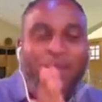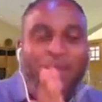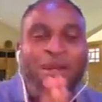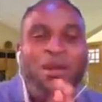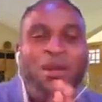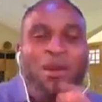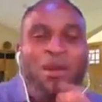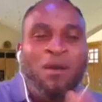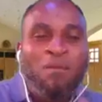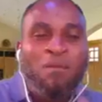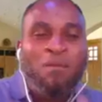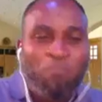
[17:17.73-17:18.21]

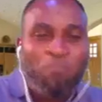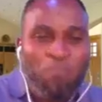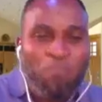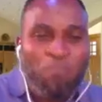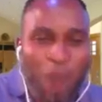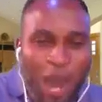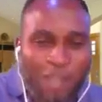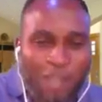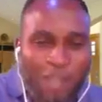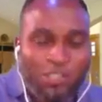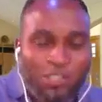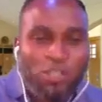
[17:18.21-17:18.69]

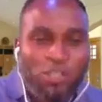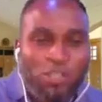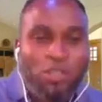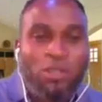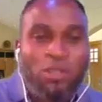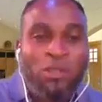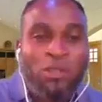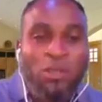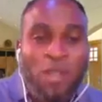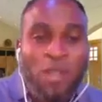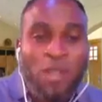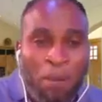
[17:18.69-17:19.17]
But
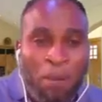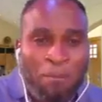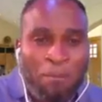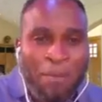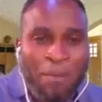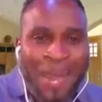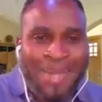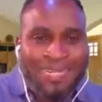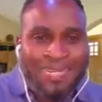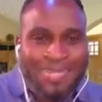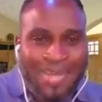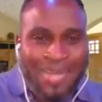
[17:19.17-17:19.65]
no man
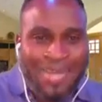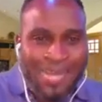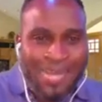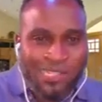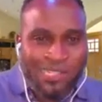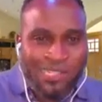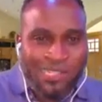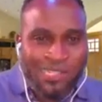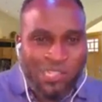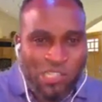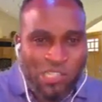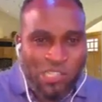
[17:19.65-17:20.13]
can
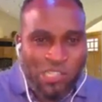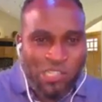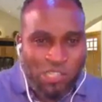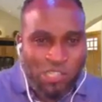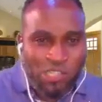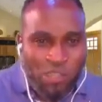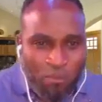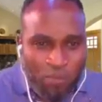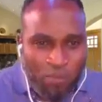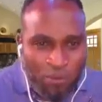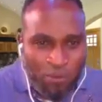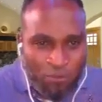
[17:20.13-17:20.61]
stop me from
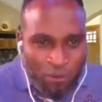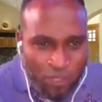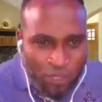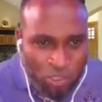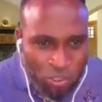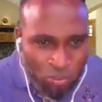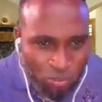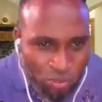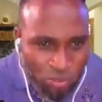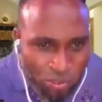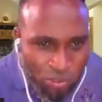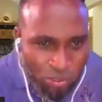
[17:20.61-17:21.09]
the truth.
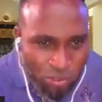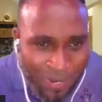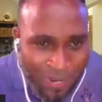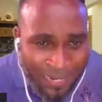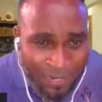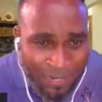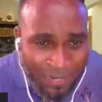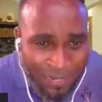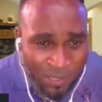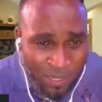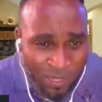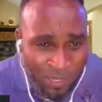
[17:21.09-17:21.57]
My name is
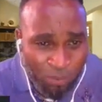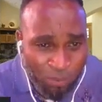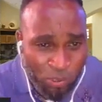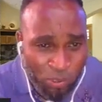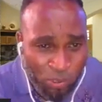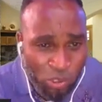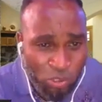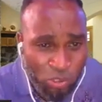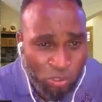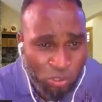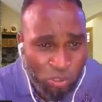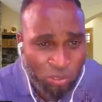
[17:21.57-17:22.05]
Apostle
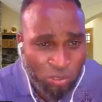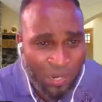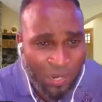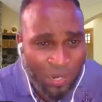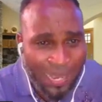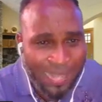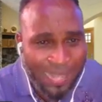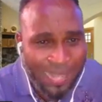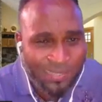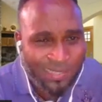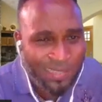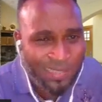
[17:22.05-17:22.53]
Dr. Kassy.
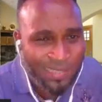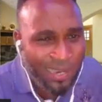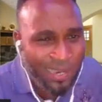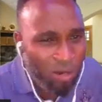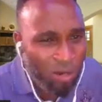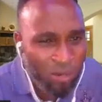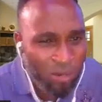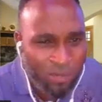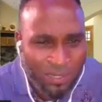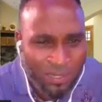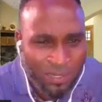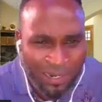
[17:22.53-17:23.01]
They call me
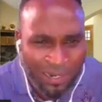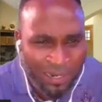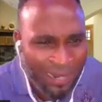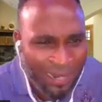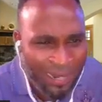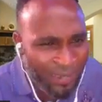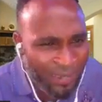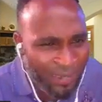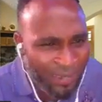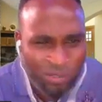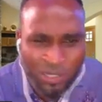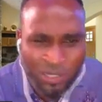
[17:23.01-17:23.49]
the
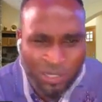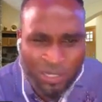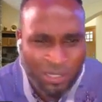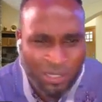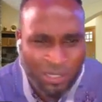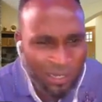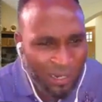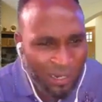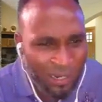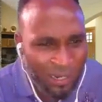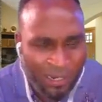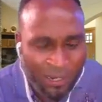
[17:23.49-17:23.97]
Lion Killer.
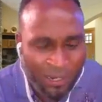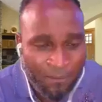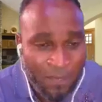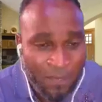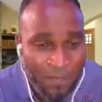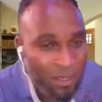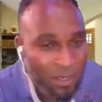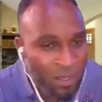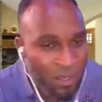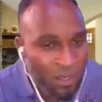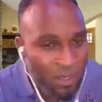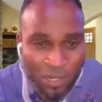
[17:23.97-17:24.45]

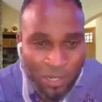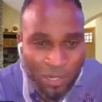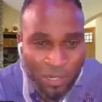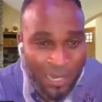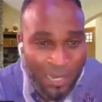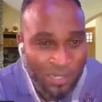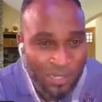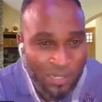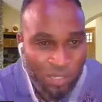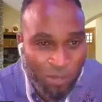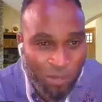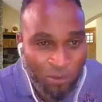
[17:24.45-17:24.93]
You can't
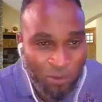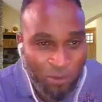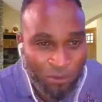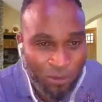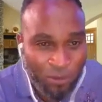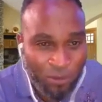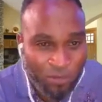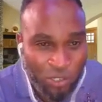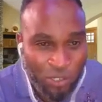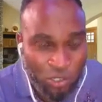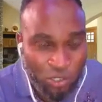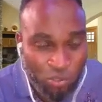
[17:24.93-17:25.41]
stop me from the
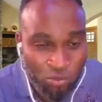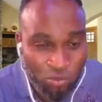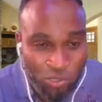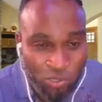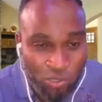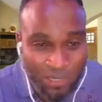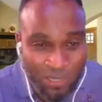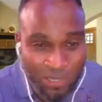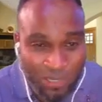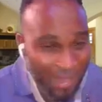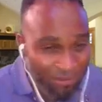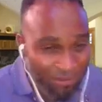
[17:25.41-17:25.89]
truth. They
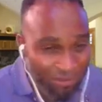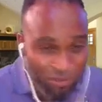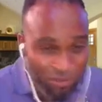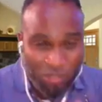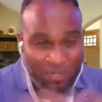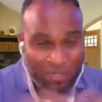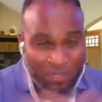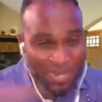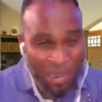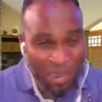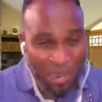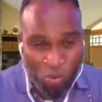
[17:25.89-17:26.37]
have done
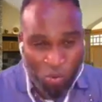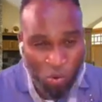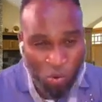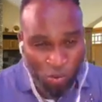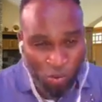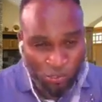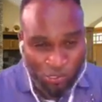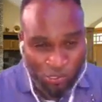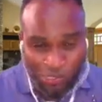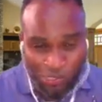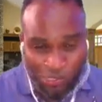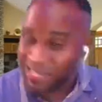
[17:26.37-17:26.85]
their
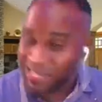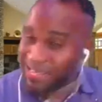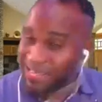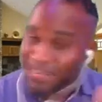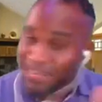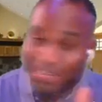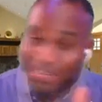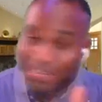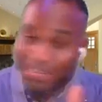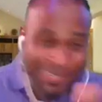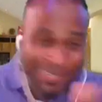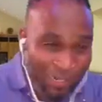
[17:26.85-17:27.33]
worst. Let
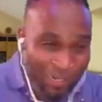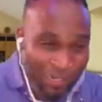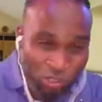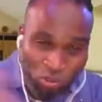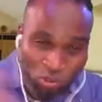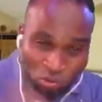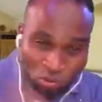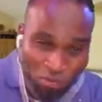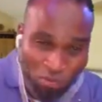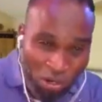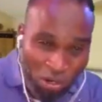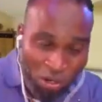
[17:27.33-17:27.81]
them do
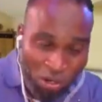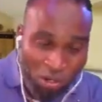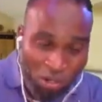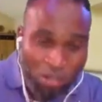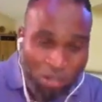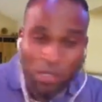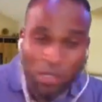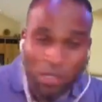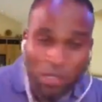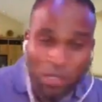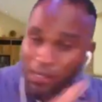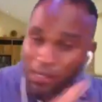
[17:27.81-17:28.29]
more.
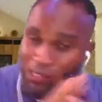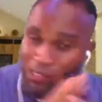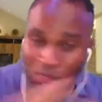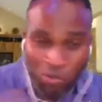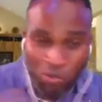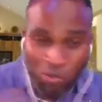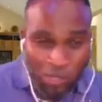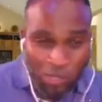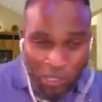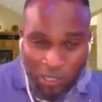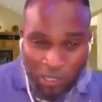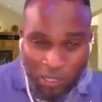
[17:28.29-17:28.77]
It's
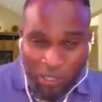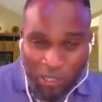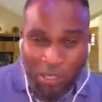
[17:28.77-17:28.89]
okay.